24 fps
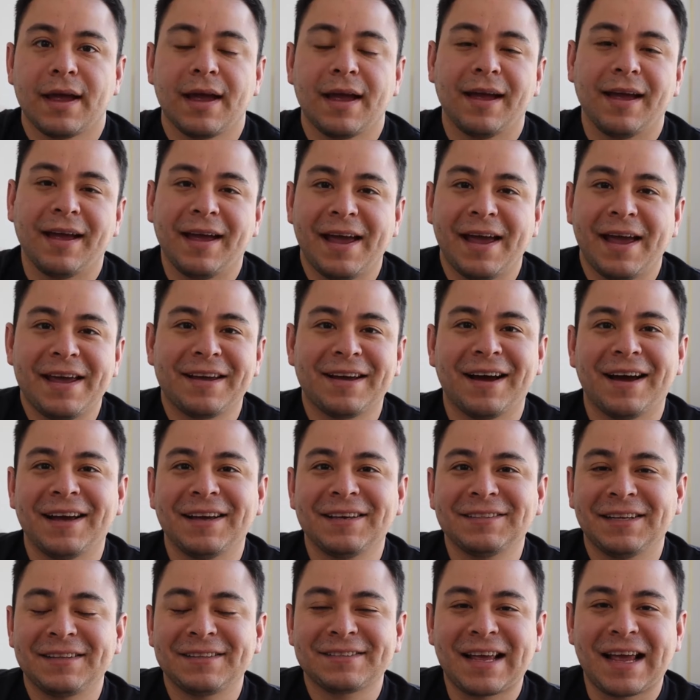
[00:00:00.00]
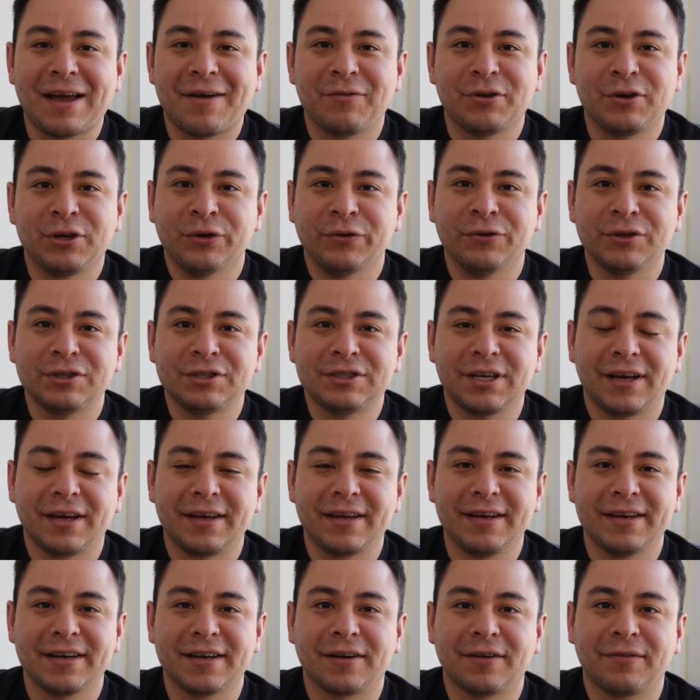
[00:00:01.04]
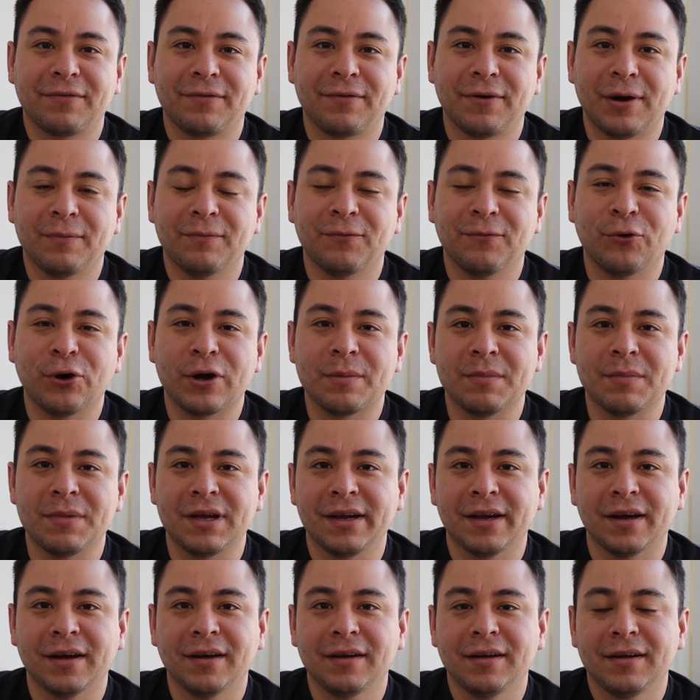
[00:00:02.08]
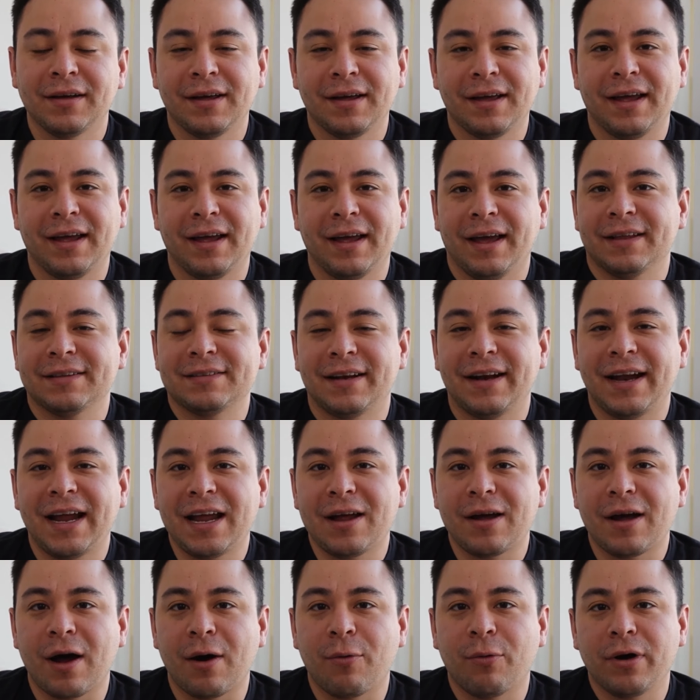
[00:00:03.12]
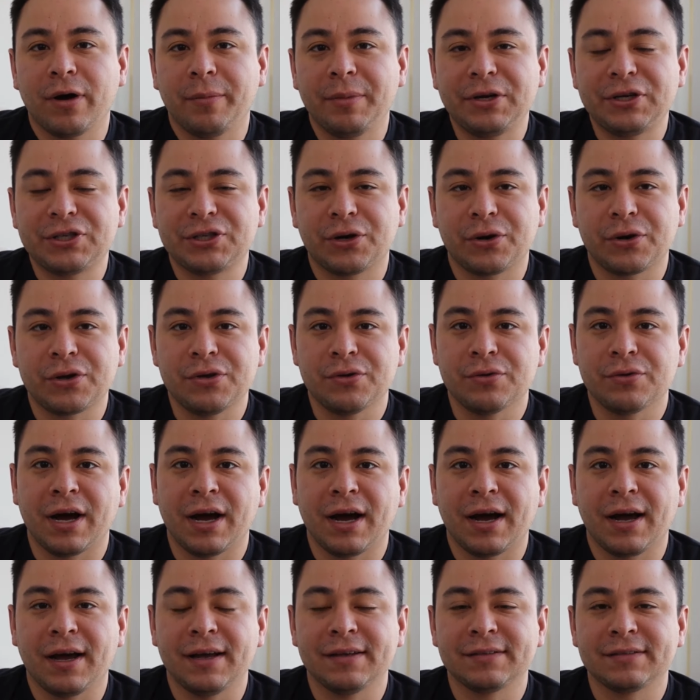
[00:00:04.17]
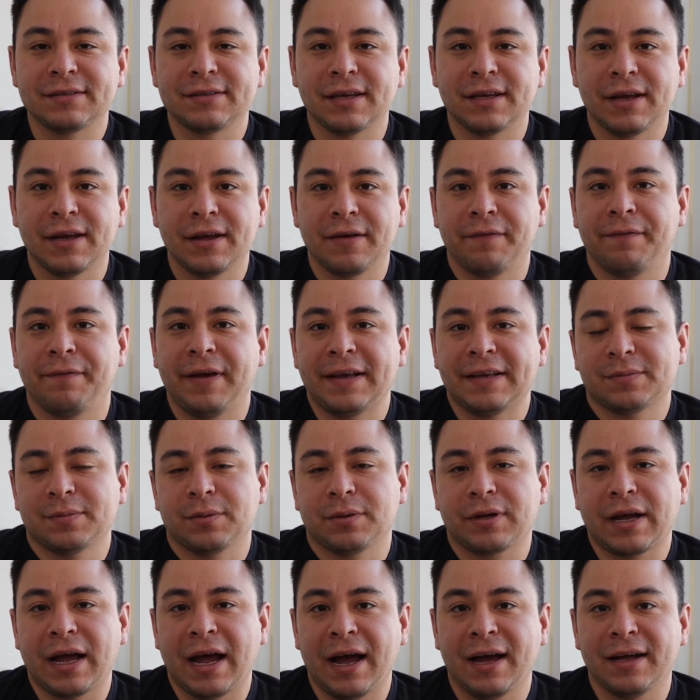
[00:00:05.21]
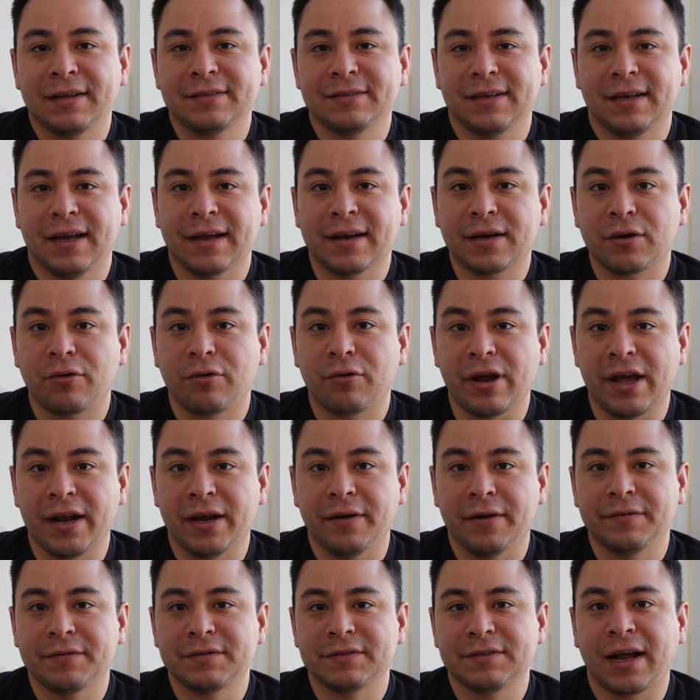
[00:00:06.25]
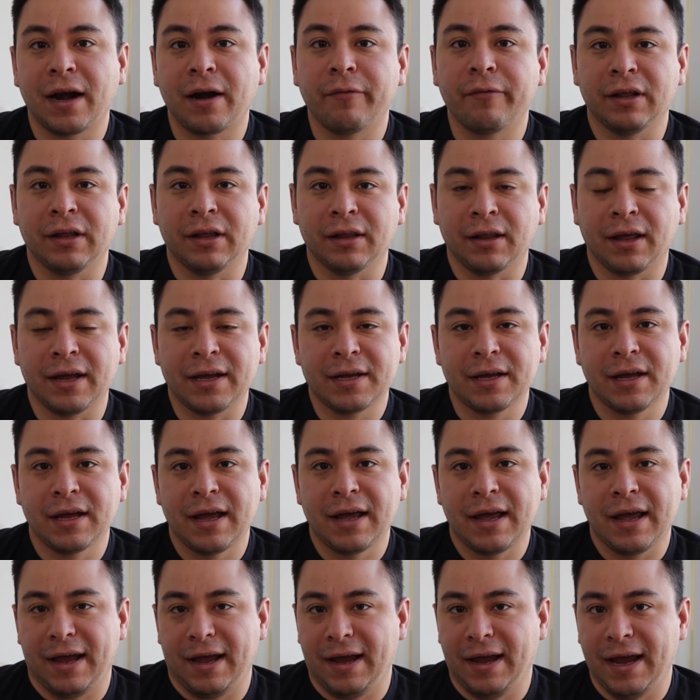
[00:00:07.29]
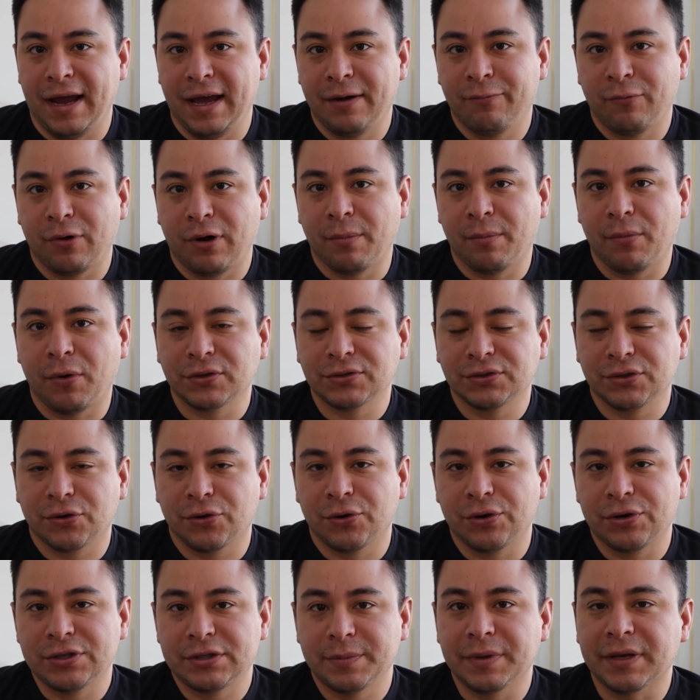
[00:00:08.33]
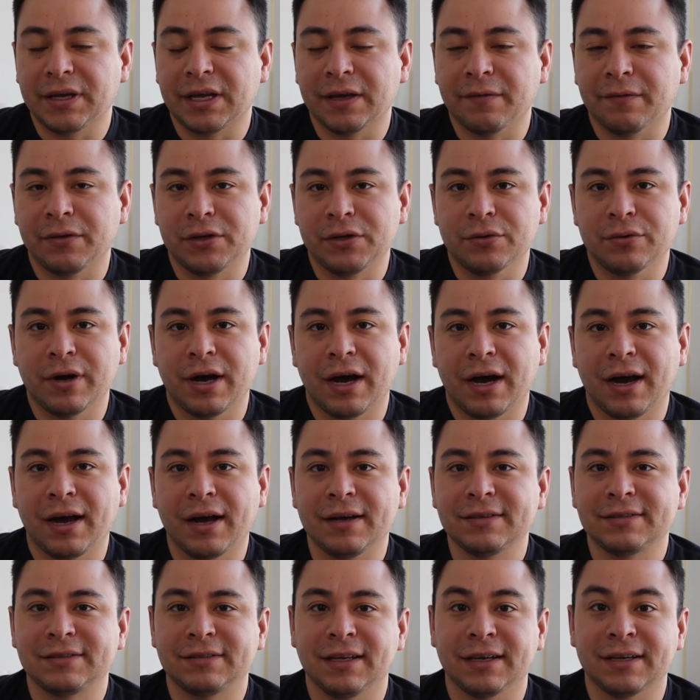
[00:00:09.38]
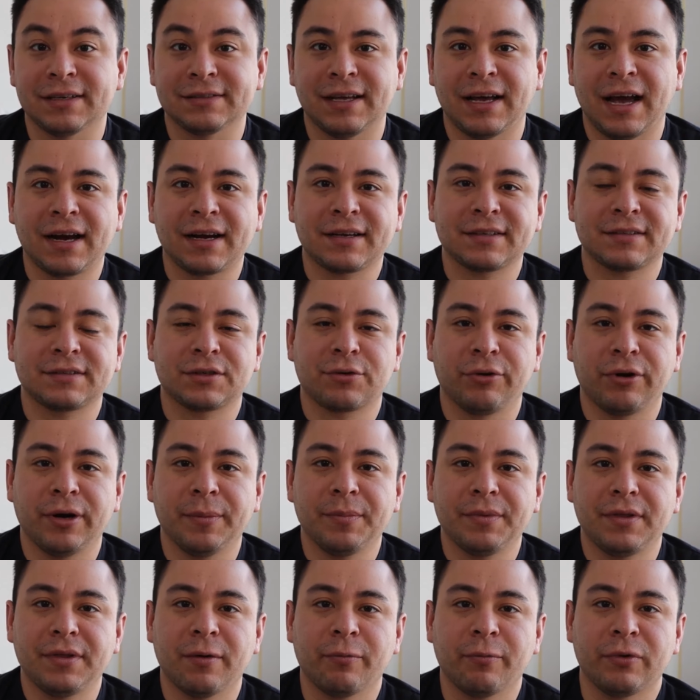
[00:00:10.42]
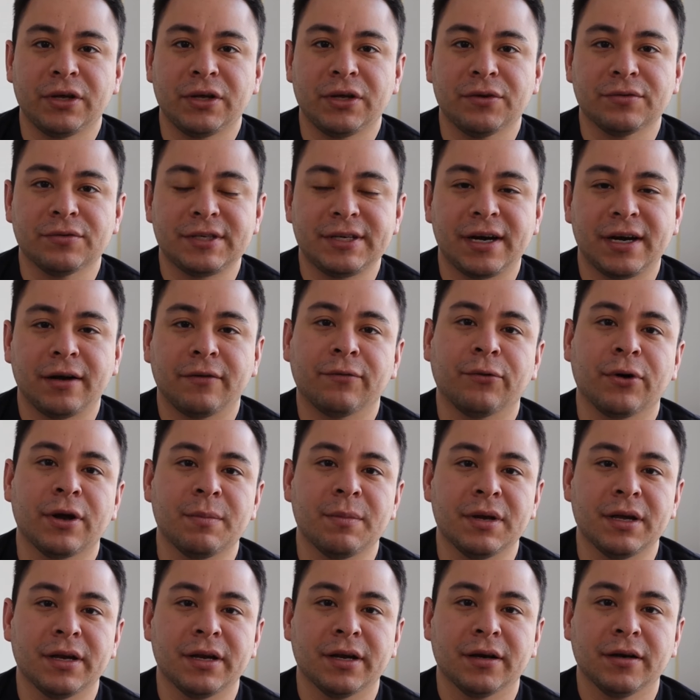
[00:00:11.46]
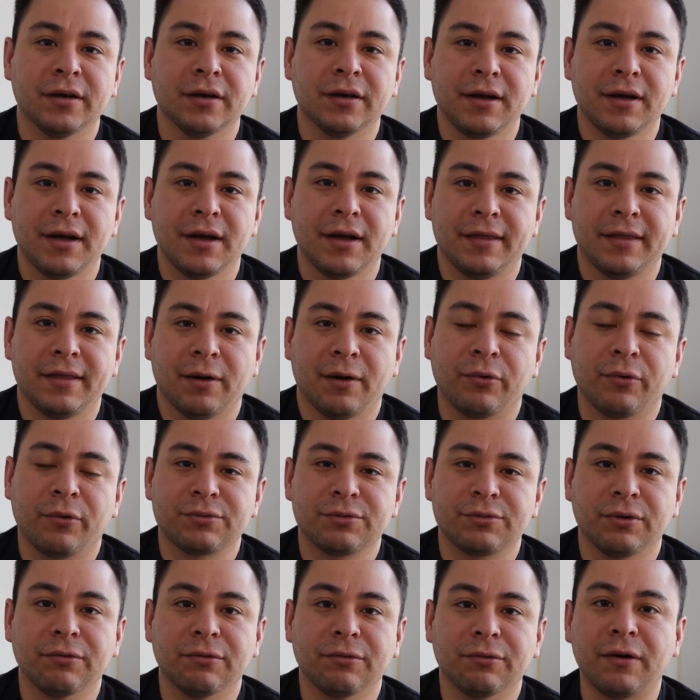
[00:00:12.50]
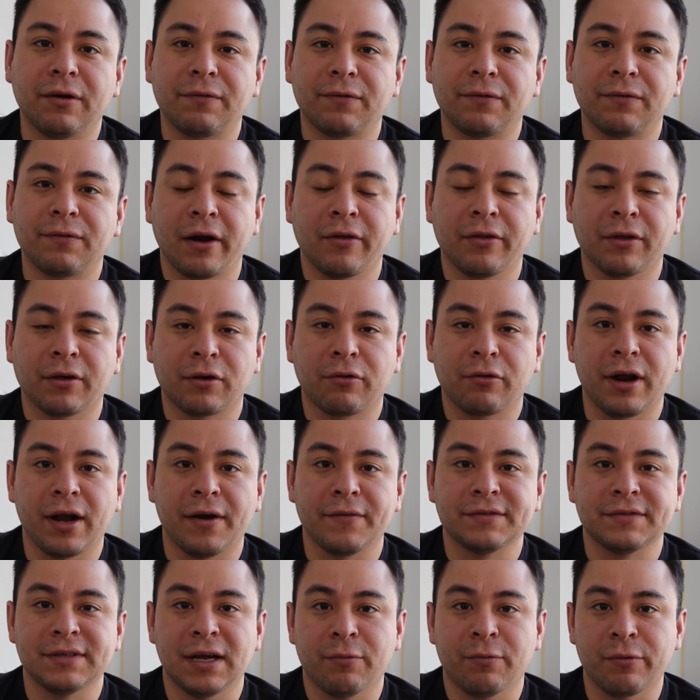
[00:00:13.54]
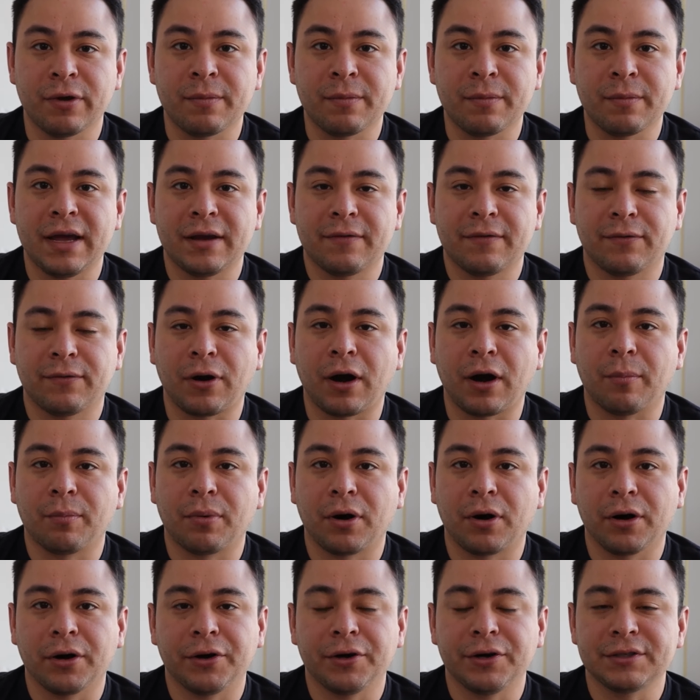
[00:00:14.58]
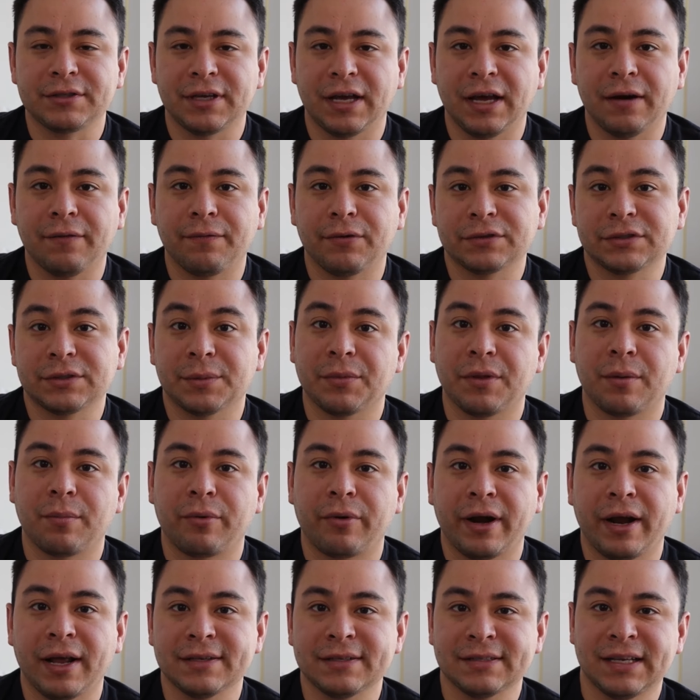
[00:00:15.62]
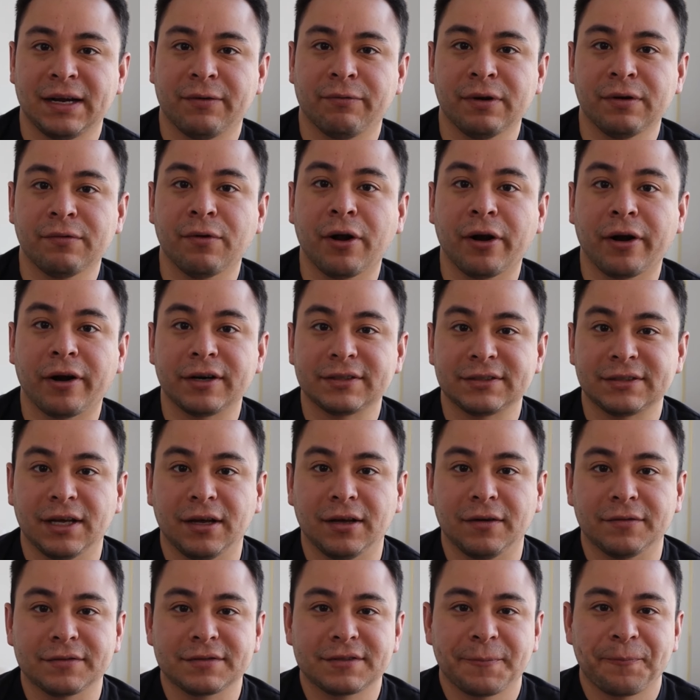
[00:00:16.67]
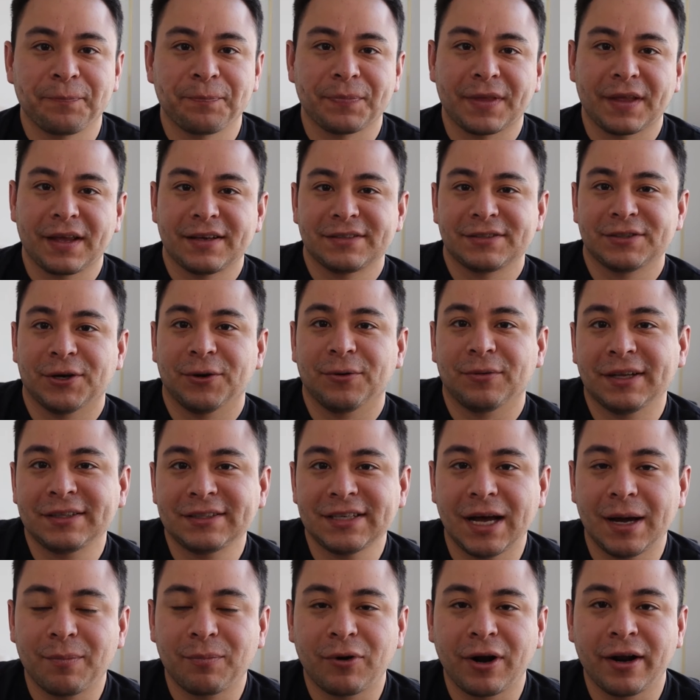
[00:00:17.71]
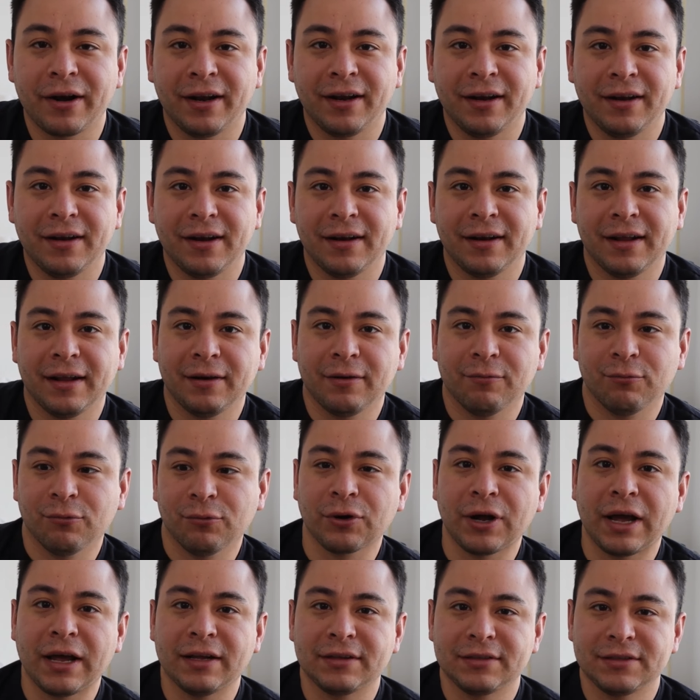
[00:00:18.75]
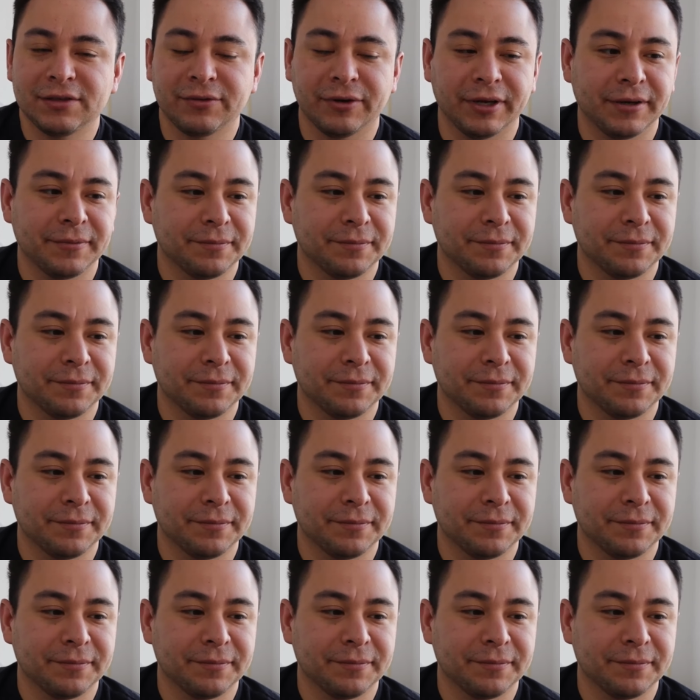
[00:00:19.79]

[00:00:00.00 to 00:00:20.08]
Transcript: Hey guys, it's Kevin Urrutia here from Void Media, and today I want to be showing you guys Facebook ads and creatives that I really like, and I'm also going to be giving you guys the exact script that we use here at Void Media that works really well for a lot of the creatives that we make for our partners and for some of the brands that we run ourselves. So let's hop right in and then we'll get to it.